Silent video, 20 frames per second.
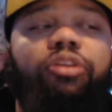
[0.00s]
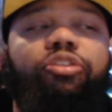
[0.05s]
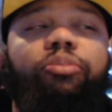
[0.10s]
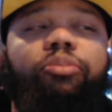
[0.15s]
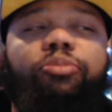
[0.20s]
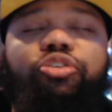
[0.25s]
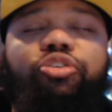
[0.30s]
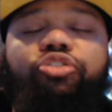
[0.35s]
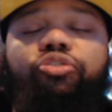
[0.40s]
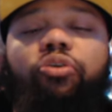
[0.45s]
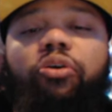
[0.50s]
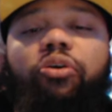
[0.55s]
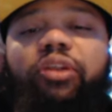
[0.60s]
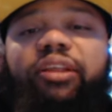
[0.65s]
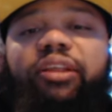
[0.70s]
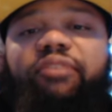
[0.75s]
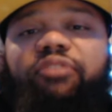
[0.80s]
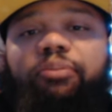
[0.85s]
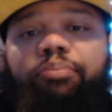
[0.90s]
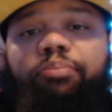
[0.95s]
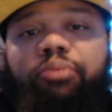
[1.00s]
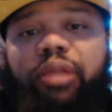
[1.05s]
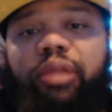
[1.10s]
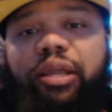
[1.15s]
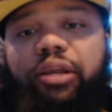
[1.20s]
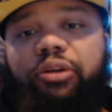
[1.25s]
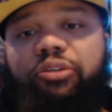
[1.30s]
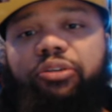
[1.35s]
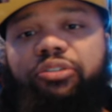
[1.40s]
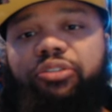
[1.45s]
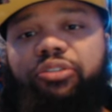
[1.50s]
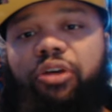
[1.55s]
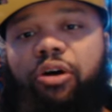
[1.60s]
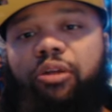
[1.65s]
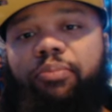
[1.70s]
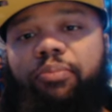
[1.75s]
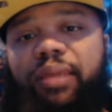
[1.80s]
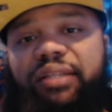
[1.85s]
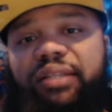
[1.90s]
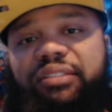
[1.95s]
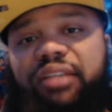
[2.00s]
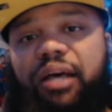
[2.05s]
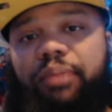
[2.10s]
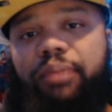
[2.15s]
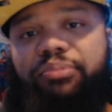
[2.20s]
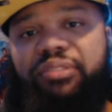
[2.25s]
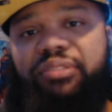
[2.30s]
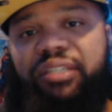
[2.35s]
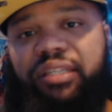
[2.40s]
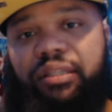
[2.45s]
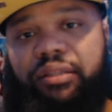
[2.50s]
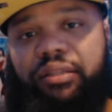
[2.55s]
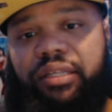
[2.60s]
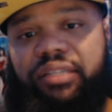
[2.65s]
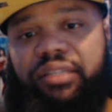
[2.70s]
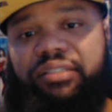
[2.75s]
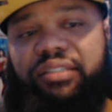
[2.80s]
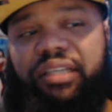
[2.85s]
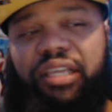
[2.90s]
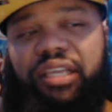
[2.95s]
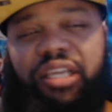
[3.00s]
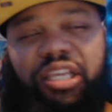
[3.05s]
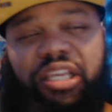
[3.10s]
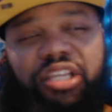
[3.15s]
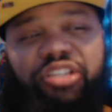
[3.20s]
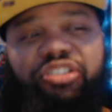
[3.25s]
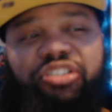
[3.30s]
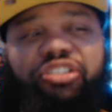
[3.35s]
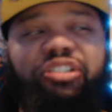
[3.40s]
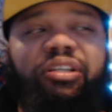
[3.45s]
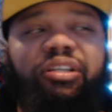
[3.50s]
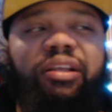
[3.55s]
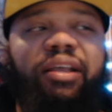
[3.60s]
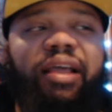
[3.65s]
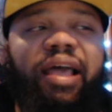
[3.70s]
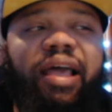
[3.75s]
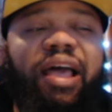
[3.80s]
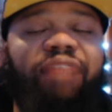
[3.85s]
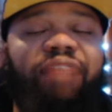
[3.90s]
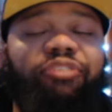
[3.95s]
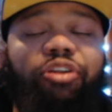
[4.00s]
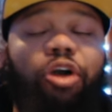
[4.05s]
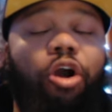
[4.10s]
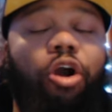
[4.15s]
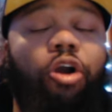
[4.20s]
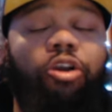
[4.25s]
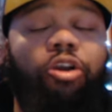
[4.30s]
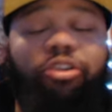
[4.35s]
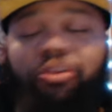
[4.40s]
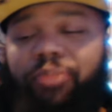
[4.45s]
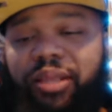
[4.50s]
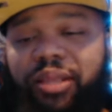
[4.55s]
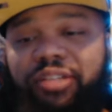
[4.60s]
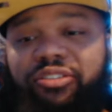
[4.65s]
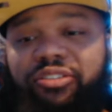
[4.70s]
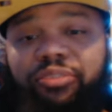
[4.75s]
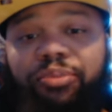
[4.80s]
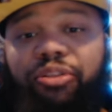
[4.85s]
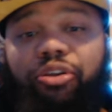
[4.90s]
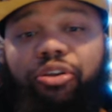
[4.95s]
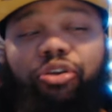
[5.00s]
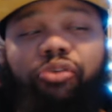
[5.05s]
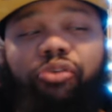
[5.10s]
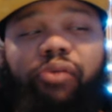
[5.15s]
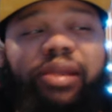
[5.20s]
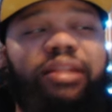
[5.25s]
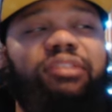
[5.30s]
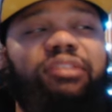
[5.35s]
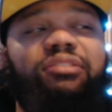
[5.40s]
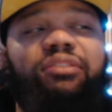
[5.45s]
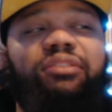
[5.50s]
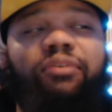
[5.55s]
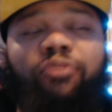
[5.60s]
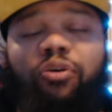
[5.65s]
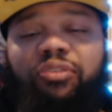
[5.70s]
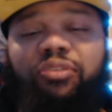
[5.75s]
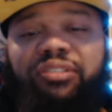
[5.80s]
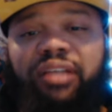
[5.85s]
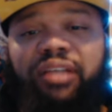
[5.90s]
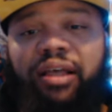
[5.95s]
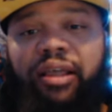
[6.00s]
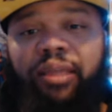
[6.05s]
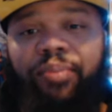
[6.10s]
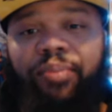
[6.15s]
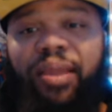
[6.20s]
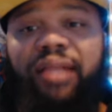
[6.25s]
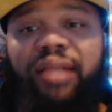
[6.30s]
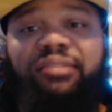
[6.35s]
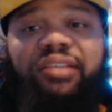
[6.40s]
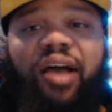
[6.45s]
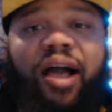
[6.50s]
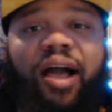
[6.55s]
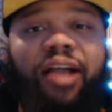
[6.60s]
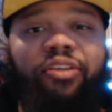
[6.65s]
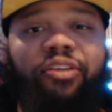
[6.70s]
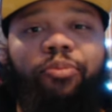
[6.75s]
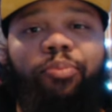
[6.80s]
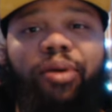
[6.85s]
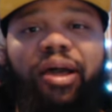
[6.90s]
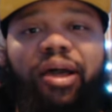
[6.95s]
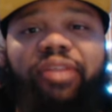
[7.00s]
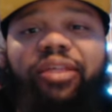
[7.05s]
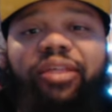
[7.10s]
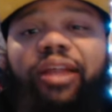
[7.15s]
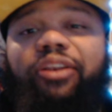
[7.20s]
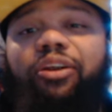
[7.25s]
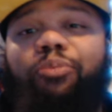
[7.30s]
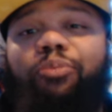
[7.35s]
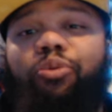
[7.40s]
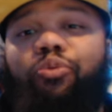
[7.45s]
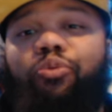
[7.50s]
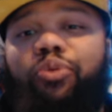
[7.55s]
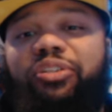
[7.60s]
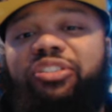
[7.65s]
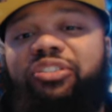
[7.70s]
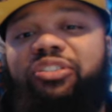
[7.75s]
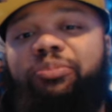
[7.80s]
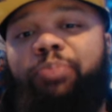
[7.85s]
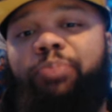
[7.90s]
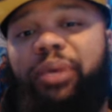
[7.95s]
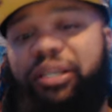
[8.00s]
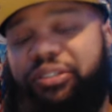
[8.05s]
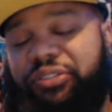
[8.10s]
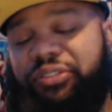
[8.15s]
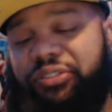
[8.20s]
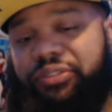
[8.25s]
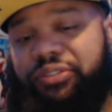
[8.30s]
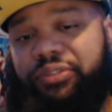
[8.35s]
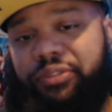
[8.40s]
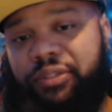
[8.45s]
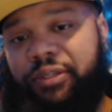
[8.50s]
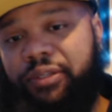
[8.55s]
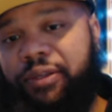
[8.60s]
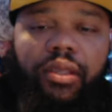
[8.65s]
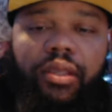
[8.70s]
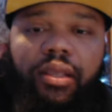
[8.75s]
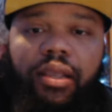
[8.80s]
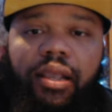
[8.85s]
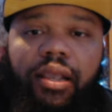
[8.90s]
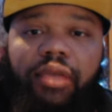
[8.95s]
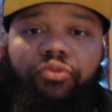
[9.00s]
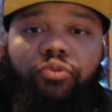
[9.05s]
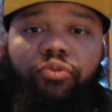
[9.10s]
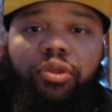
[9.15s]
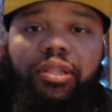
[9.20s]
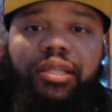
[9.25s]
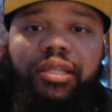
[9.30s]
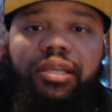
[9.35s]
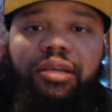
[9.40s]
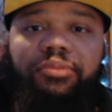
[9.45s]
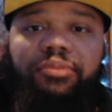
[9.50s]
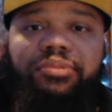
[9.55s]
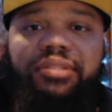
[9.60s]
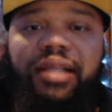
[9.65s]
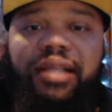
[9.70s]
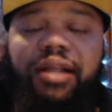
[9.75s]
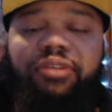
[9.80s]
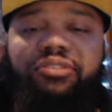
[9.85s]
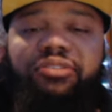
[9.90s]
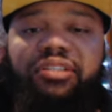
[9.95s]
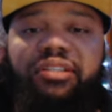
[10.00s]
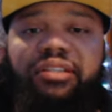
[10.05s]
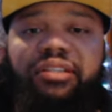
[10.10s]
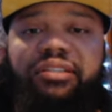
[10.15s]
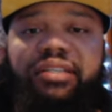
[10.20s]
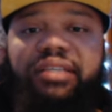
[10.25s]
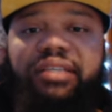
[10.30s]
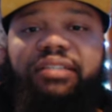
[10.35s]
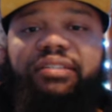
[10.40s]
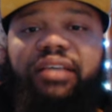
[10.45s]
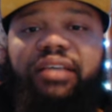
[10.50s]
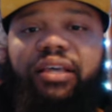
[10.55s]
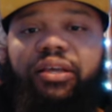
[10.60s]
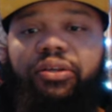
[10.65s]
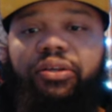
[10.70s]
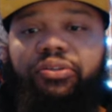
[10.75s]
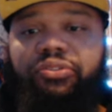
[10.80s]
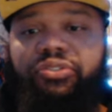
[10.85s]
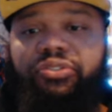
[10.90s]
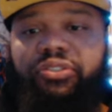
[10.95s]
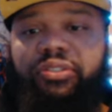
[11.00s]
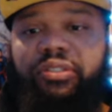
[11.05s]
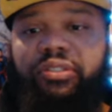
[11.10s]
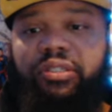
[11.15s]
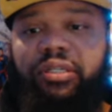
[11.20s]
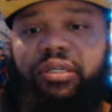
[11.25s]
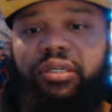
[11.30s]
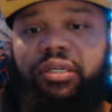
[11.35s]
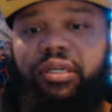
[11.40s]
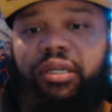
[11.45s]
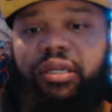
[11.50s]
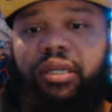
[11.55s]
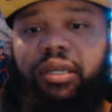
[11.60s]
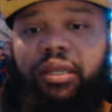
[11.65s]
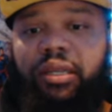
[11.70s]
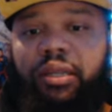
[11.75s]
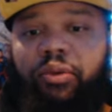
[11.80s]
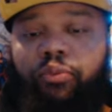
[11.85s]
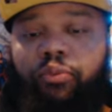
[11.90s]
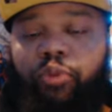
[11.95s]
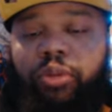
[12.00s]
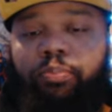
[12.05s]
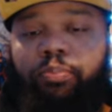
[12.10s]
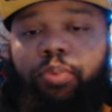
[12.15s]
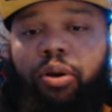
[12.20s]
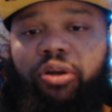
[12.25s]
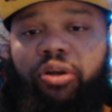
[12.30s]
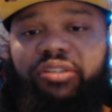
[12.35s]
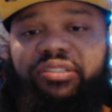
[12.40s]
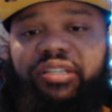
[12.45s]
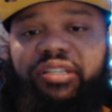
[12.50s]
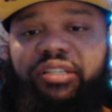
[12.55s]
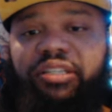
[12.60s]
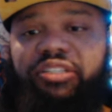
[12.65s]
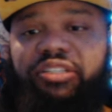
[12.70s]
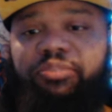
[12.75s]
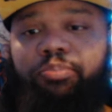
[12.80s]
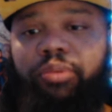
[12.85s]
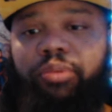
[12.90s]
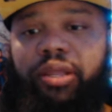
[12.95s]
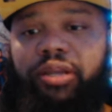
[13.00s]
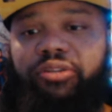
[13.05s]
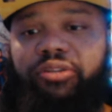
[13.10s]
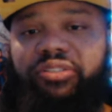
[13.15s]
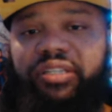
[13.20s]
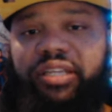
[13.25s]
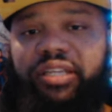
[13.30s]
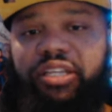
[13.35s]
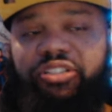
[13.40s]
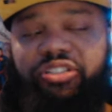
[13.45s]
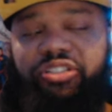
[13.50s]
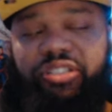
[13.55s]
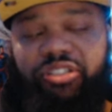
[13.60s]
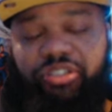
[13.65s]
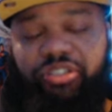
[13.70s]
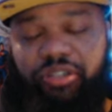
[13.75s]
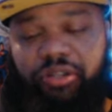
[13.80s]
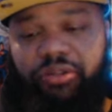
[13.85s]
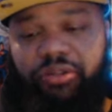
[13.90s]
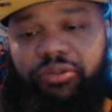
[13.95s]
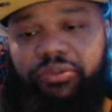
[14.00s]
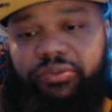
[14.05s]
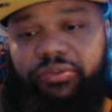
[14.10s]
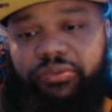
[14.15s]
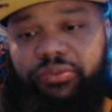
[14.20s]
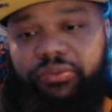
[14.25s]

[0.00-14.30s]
The majority of the players on my top 10 list each have an argument to be the greatest of all time and to occupy that number one space. It really comes down to the details when parsing these players against each other.